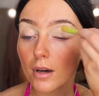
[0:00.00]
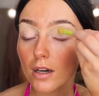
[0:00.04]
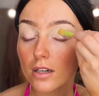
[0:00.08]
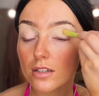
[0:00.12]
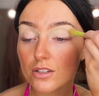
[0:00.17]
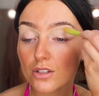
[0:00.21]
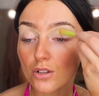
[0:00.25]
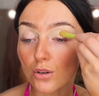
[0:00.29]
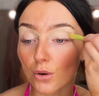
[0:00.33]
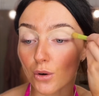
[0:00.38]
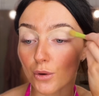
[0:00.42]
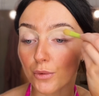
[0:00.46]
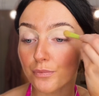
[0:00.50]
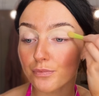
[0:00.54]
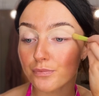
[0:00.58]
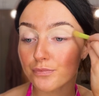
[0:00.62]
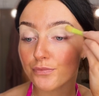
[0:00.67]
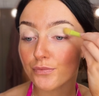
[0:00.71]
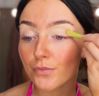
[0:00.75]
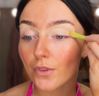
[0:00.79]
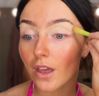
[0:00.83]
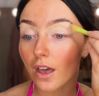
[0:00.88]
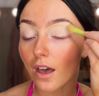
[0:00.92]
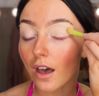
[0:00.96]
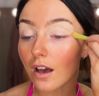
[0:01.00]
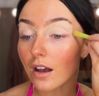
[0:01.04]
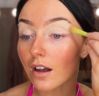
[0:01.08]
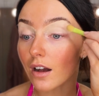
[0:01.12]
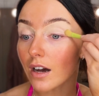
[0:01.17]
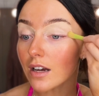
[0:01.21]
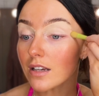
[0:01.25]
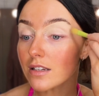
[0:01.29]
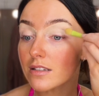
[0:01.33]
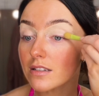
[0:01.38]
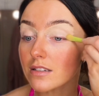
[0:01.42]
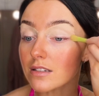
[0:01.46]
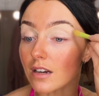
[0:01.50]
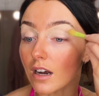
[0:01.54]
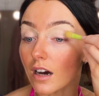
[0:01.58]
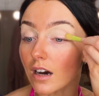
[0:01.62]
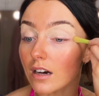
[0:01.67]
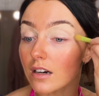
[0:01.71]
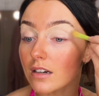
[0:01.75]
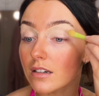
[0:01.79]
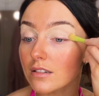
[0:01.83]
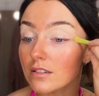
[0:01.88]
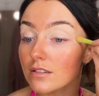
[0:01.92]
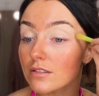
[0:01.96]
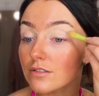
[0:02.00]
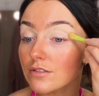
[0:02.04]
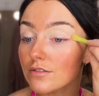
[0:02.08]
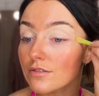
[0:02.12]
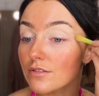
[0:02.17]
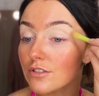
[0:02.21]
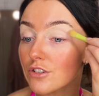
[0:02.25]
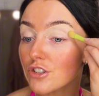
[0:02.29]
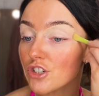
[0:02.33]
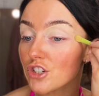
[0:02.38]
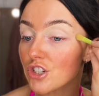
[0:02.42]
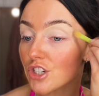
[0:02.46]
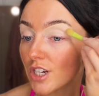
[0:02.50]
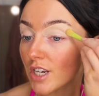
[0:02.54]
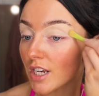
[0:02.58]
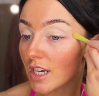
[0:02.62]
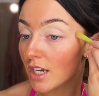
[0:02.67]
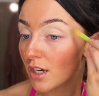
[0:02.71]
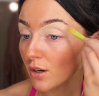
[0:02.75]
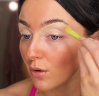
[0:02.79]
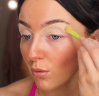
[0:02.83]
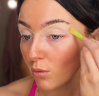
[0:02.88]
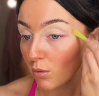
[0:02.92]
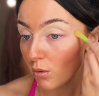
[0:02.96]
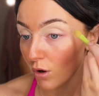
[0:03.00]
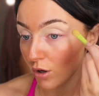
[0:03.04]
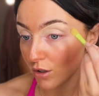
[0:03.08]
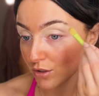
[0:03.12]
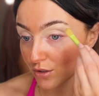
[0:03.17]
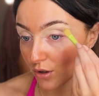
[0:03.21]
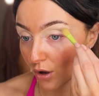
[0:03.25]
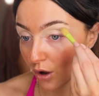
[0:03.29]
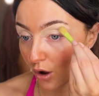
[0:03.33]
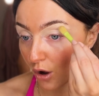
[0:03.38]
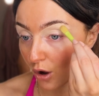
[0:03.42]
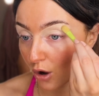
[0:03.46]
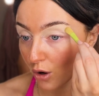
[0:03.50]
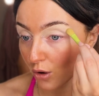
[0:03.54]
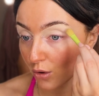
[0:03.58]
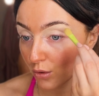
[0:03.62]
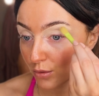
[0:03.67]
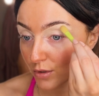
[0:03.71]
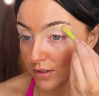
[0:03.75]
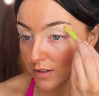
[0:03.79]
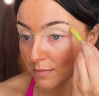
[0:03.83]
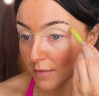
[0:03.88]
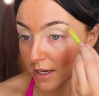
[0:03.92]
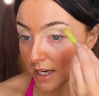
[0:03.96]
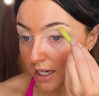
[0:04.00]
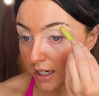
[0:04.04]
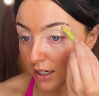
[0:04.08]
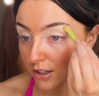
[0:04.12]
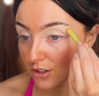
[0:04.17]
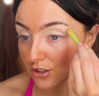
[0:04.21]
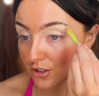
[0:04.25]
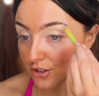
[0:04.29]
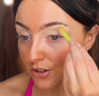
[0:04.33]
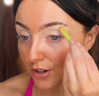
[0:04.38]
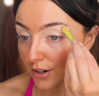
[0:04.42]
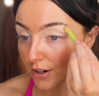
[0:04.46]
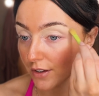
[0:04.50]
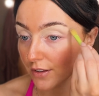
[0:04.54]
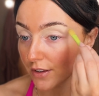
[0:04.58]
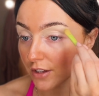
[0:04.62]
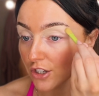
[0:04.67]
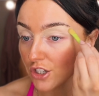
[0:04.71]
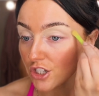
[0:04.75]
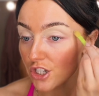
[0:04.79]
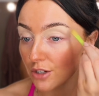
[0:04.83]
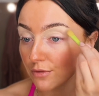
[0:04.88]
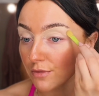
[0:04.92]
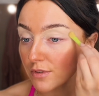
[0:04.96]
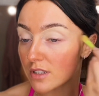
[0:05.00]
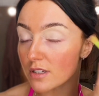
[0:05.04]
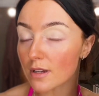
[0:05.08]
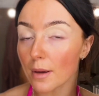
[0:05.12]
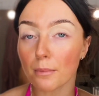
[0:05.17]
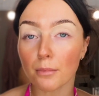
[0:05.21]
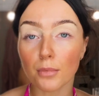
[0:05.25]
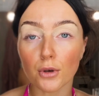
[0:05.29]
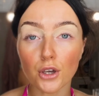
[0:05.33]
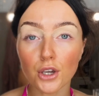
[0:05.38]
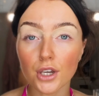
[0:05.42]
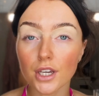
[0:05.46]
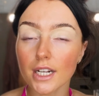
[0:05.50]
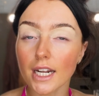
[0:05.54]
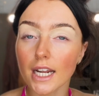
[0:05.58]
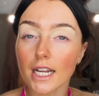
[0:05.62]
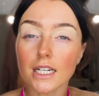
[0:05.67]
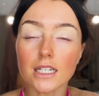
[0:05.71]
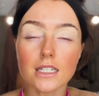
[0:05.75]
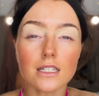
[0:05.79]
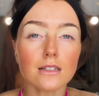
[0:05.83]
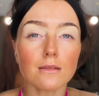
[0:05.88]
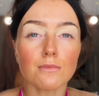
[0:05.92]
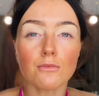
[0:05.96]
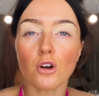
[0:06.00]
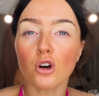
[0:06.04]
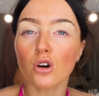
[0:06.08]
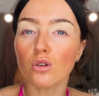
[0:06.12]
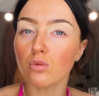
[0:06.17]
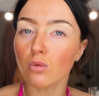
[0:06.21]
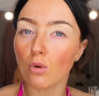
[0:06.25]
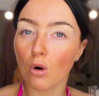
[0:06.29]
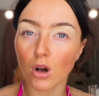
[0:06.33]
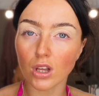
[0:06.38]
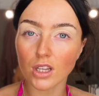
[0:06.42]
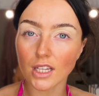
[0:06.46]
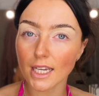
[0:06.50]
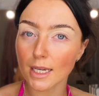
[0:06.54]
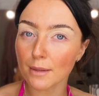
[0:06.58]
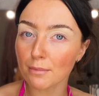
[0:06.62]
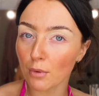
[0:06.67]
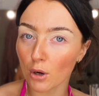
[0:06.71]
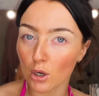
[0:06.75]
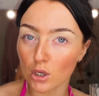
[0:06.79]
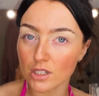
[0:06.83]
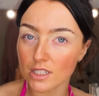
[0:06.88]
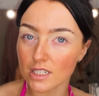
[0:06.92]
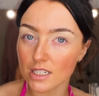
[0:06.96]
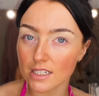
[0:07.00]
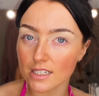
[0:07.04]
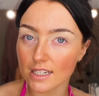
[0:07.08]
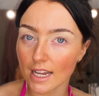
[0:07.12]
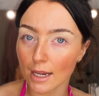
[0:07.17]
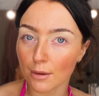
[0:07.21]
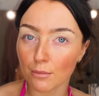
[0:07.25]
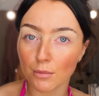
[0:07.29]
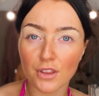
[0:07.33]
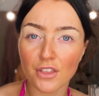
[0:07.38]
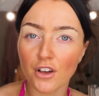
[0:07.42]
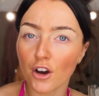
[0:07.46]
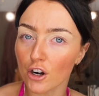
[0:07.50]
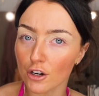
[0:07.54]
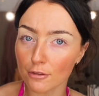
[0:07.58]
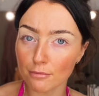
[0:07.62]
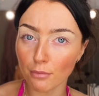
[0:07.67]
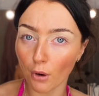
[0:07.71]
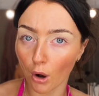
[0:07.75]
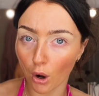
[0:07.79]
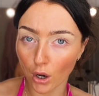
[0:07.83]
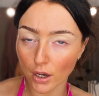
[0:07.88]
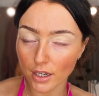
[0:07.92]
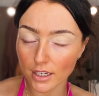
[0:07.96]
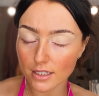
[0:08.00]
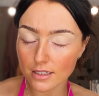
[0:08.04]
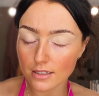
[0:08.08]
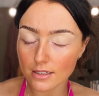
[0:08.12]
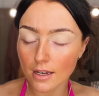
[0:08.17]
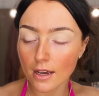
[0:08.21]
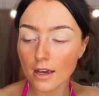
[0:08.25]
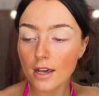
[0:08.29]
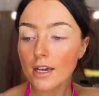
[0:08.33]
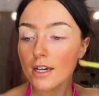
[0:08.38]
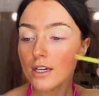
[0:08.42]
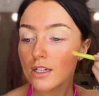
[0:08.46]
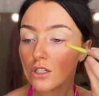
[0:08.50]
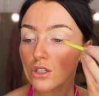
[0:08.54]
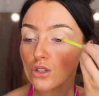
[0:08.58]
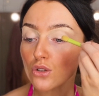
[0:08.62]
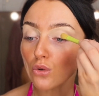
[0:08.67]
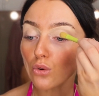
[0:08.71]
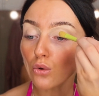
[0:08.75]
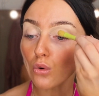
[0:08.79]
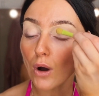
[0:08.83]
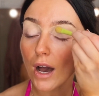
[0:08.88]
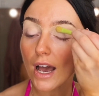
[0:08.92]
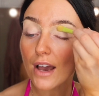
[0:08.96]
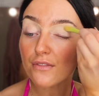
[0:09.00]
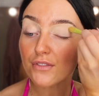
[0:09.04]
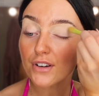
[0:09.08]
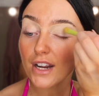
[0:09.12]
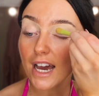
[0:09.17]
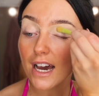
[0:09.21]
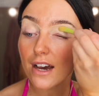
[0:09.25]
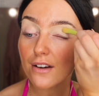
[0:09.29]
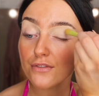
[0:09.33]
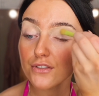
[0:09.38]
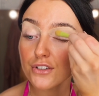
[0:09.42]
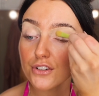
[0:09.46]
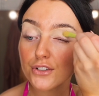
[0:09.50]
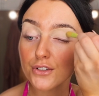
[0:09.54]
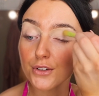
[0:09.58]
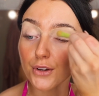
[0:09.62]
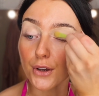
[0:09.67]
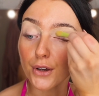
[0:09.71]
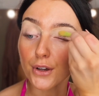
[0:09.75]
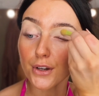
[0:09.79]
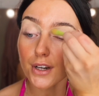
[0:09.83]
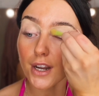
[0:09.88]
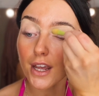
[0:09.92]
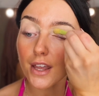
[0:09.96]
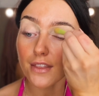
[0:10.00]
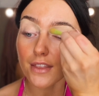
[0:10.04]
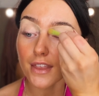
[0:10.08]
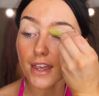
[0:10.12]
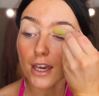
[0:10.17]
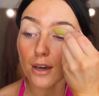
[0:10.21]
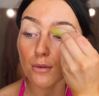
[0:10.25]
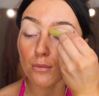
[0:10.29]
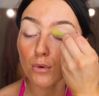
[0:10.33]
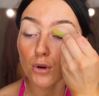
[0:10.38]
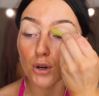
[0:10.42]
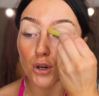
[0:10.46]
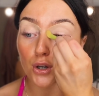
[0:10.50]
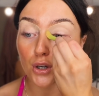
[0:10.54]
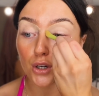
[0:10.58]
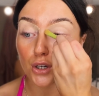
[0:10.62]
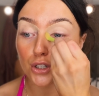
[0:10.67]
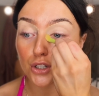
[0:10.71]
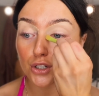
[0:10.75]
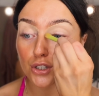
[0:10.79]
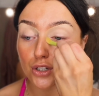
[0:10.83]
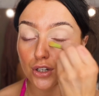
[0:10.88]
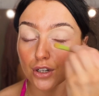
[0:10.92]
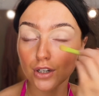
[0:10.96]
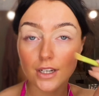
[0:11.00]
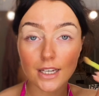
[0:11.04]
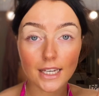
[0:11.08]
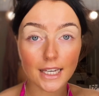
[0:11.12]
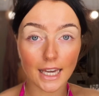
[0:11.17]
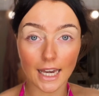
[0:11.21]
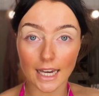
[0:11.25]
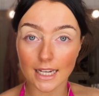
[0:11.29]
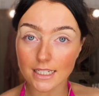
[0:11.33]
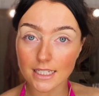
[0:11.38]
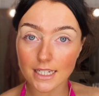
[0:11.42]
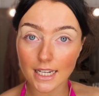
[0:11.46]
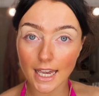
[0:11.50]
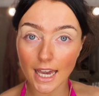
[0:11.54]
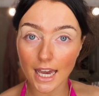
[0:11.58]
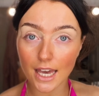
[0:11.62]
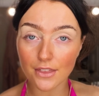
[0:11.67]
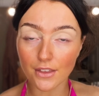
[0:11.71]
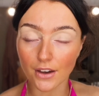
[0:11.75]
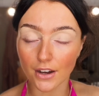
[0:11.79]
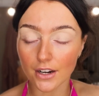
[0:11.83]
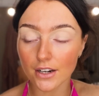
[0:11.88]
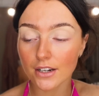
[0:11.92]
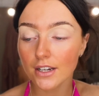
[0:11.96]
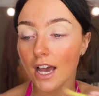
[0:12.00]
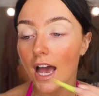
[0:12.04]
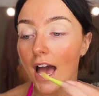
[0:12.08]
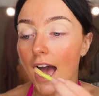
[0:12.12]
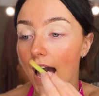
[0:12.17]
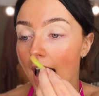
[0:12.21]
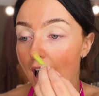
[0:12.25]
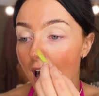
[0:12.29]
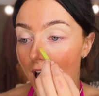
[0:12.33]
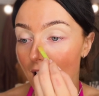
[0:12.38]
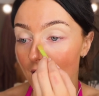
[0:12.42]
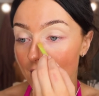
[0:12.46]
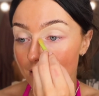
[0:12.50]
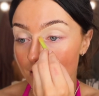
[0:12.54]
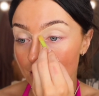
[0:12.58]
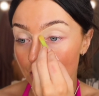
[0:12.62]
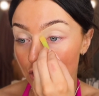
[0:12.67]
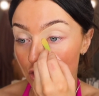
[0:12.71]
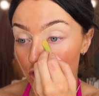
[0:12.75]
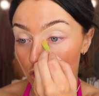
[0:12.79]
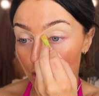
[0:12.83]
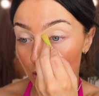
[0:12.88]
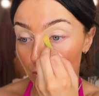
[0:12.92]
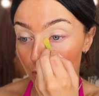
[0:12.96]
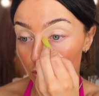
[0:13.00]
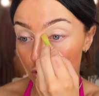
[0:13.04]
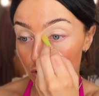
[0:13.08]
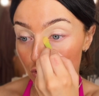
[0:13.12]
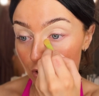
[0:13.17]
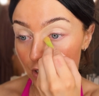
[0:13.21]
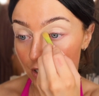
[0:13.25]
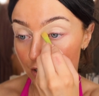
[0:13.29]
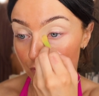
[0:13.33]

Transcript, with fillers: So, Augusta, she was always making sure that she was booking in some quality bonding time with her boys. So every afternoon they would get together and she would read